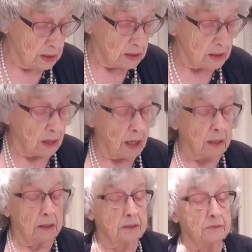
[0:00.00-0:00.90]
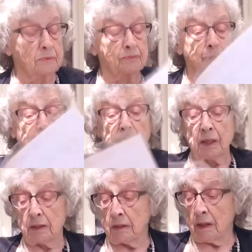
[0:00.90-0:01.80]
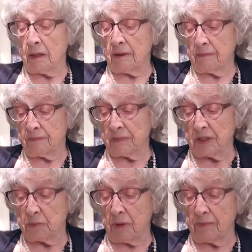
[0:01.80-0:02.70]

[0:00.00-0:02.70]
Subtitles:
Scotland. This